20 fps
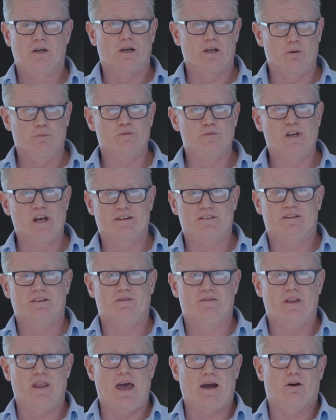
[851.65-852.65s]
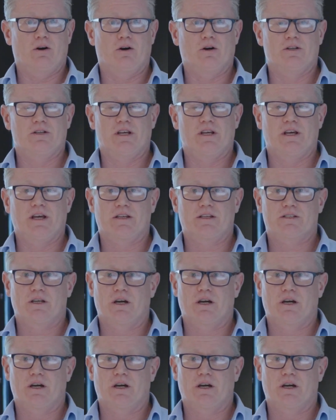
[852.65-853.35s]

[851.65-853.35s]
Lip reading: and objective in that context.